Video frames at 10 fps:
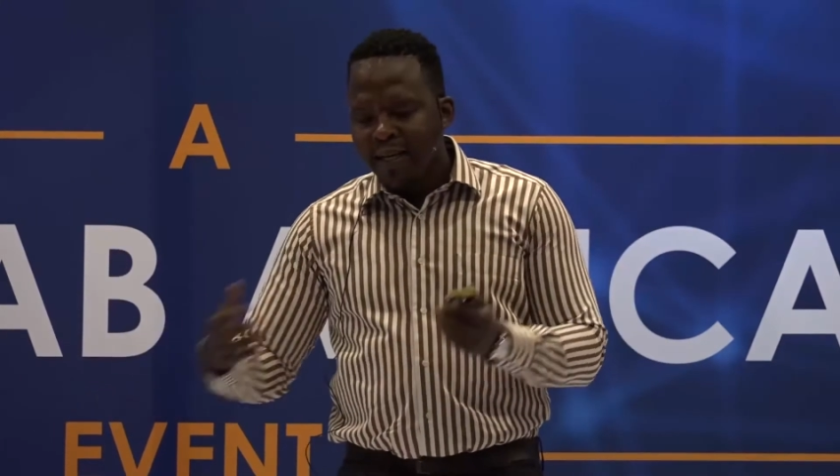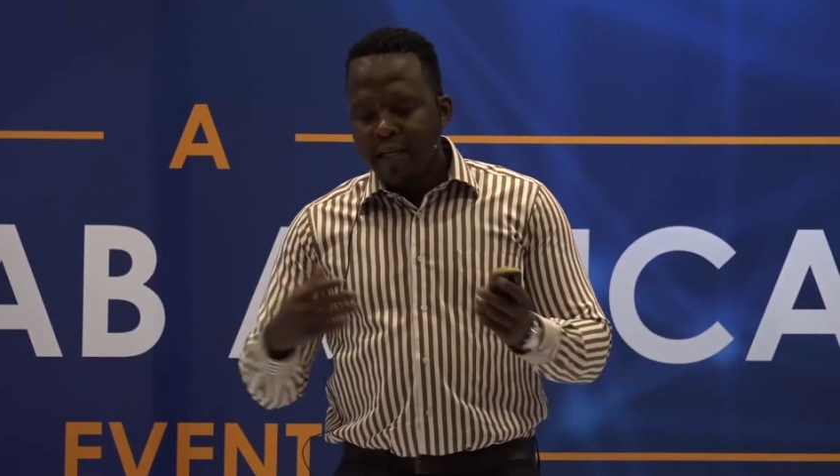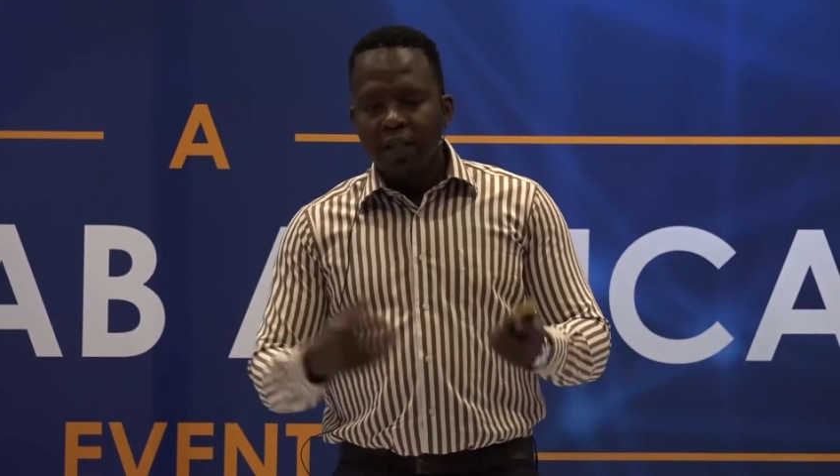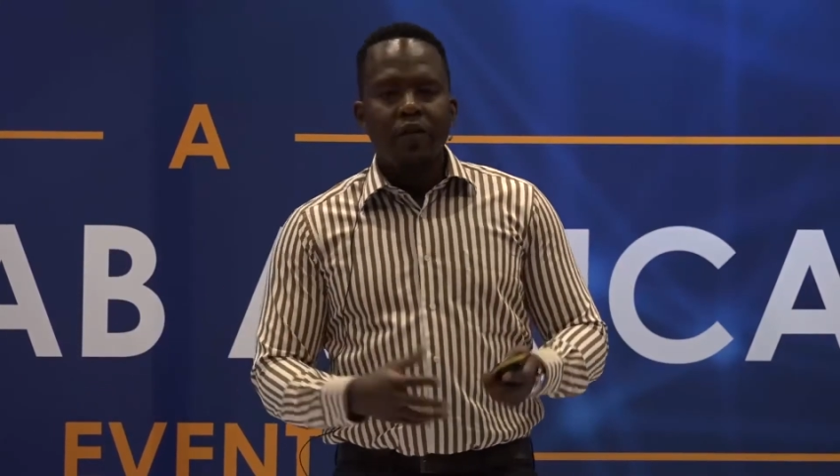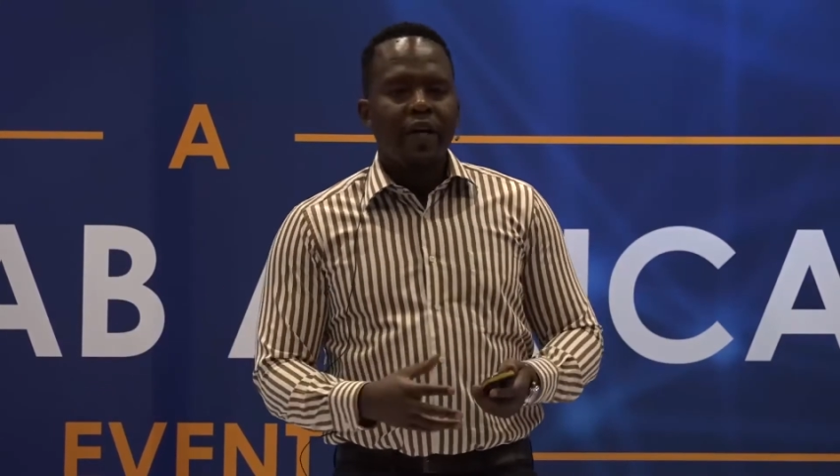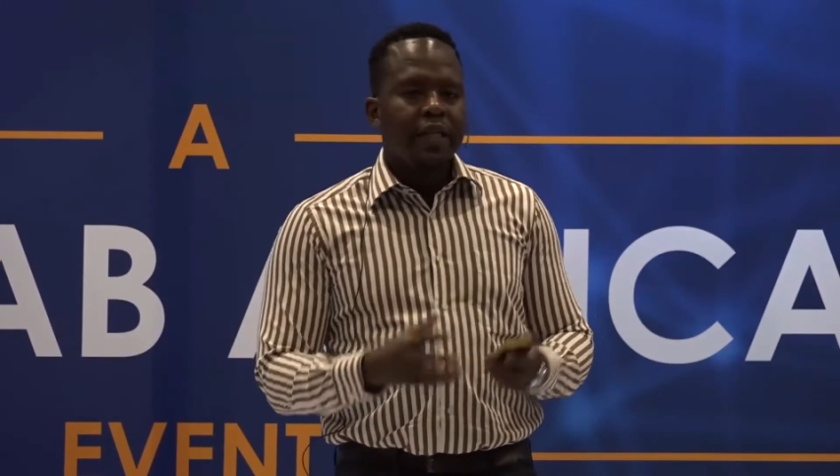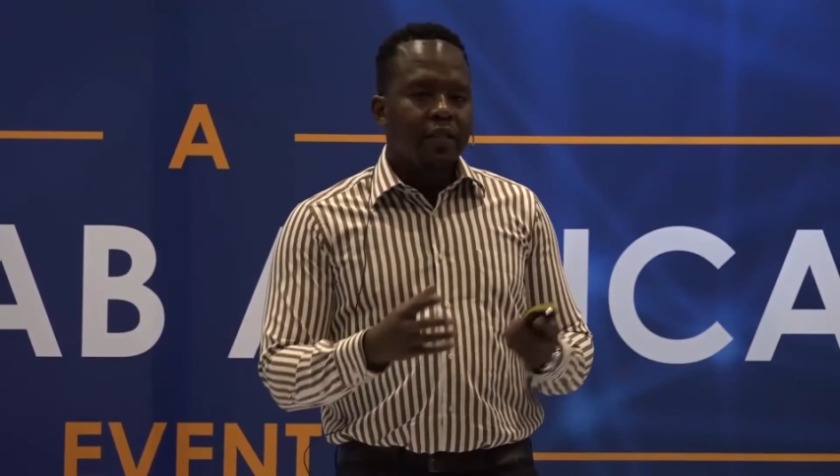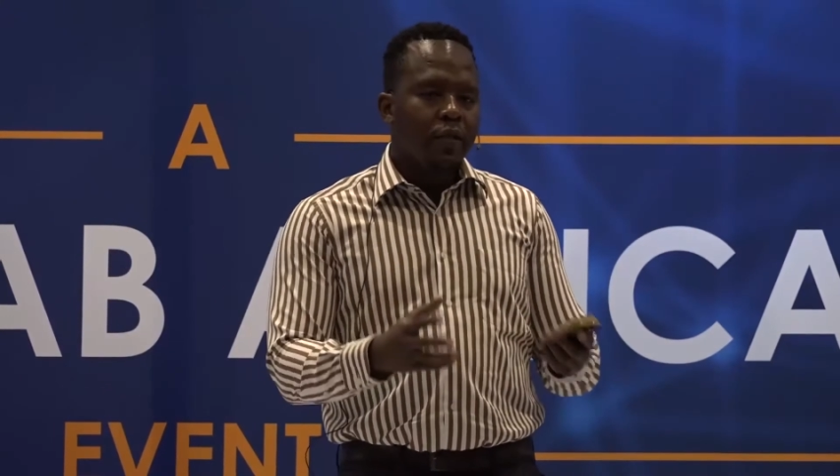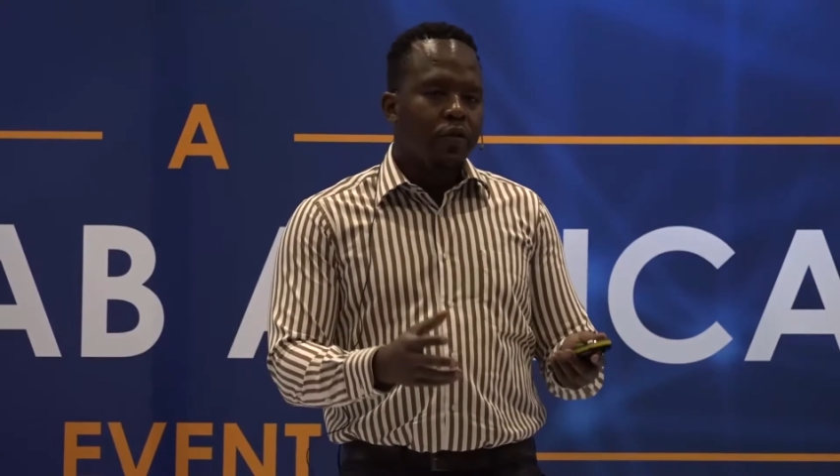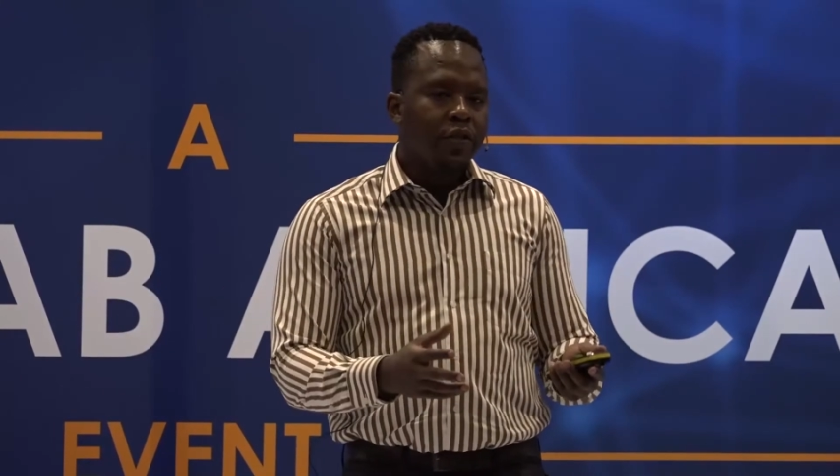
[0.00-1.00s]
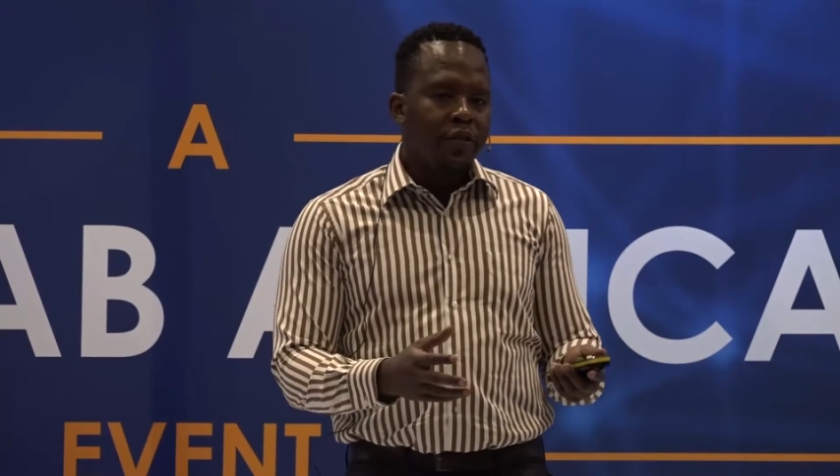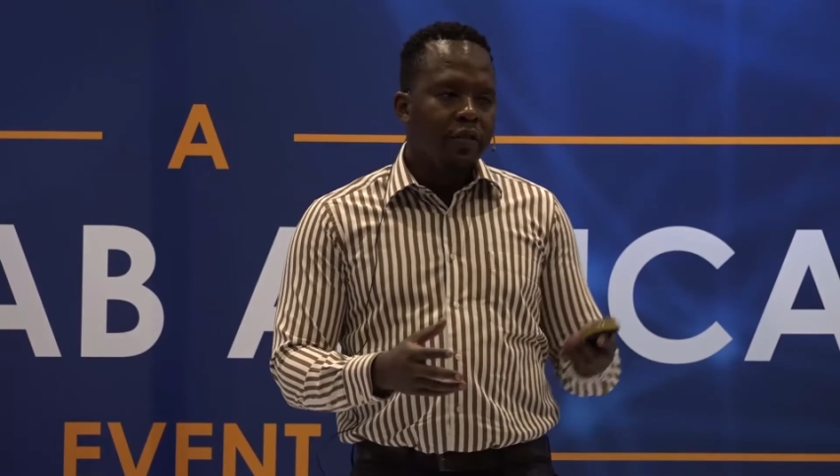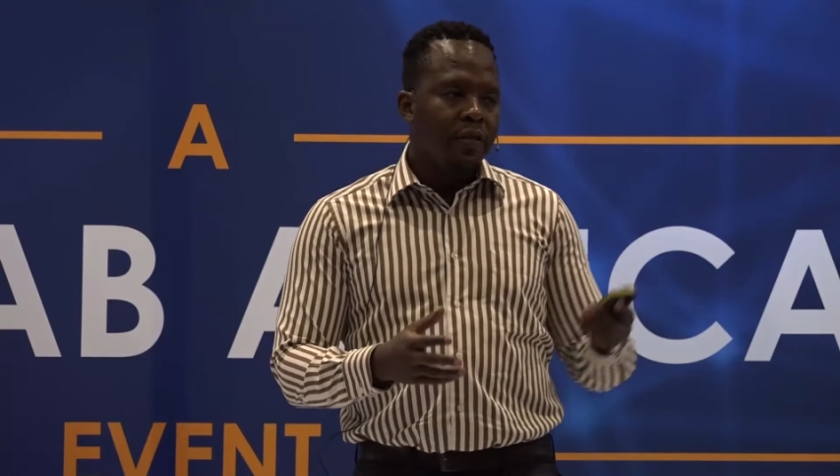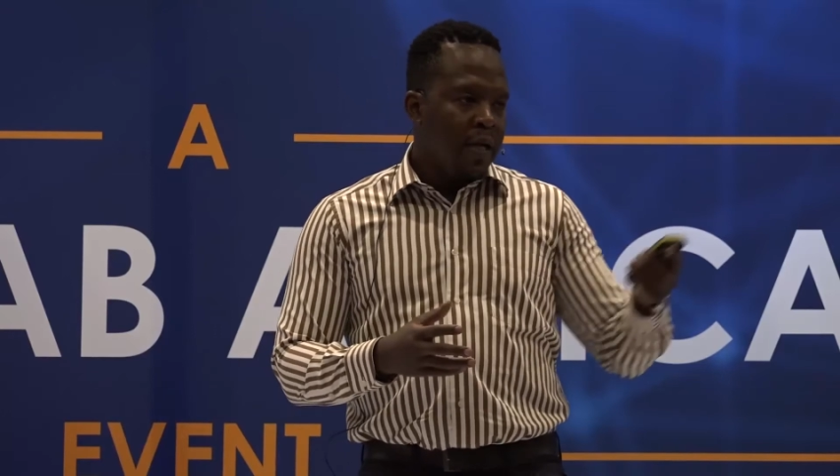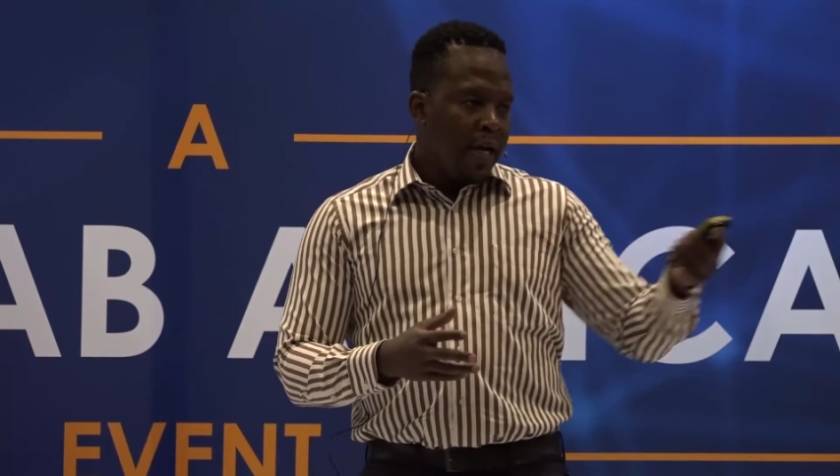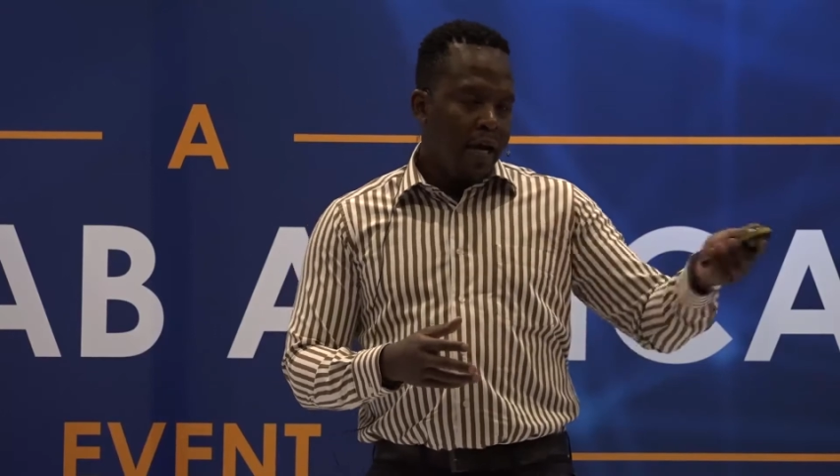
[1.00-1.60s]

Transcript: in creating solutions